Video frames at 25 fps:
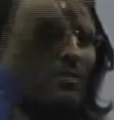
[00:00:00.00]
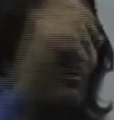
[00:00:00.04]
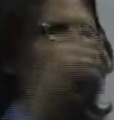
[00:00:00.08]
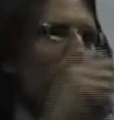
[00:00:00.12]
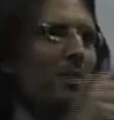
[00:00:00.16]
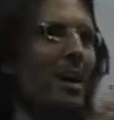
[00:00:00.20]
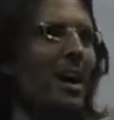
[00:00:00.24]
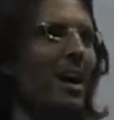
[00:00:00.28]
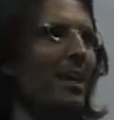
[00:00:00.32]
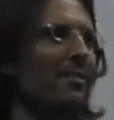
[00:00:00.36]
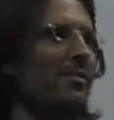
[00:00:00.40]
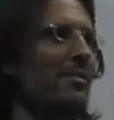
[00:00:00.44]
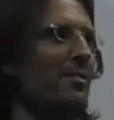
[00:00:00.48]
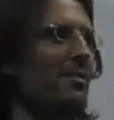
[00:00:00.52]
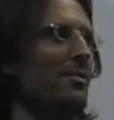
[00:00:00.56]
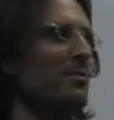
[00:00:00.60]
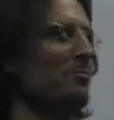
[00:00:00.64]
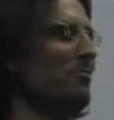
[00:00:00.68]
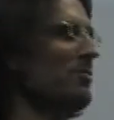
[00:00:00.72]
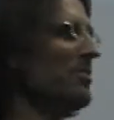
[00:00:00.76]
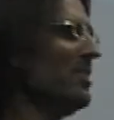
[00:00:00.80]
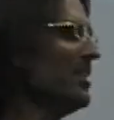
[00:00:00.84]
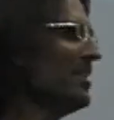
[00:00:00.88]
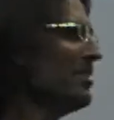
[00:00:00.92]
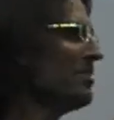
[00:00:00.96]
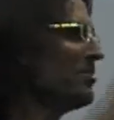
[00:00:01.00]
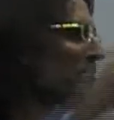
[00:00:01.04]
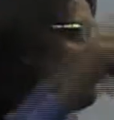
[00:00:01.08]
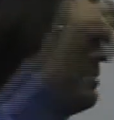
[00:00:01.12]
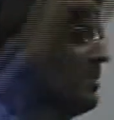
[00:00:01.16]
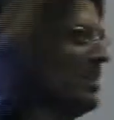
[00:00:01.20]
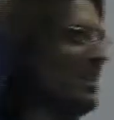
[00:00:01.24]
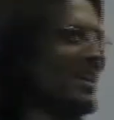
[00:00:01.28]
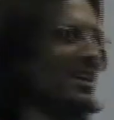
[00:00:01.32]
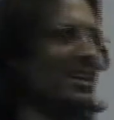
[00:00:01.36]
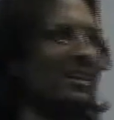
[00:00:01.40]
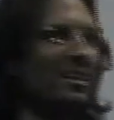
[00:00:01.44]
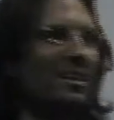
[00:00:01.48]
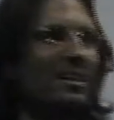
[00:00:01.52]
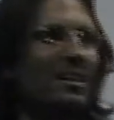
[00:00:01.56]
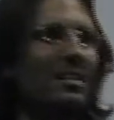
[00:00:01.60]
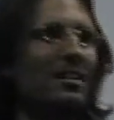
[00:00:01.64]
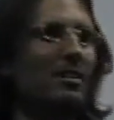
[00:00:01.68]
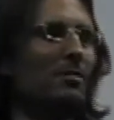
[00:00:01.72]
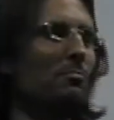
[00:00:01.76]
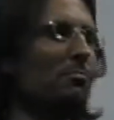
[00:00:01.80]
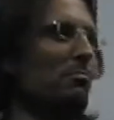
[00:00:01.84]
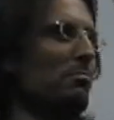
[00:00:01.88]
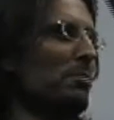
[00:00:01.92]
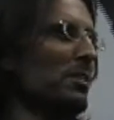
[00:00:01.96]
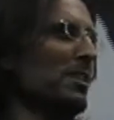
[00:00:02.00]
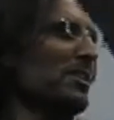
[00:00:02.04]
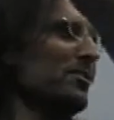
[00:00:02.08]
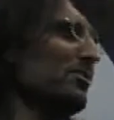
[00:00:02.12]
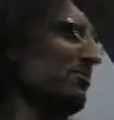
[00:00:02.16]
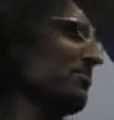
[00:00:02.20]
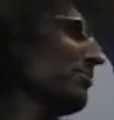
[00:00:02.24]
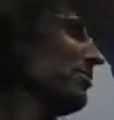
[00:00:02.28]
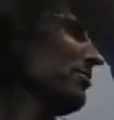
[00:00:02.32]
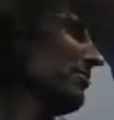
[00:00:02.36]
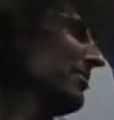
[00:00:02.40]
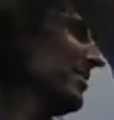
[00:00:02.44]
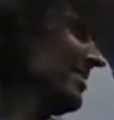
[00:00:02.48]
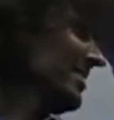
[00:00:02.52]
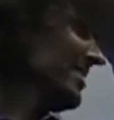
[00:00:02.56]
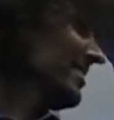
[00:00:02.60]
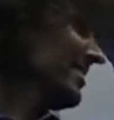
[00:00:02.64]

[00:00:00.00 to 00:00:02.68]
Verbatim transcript: rather than things being blissful.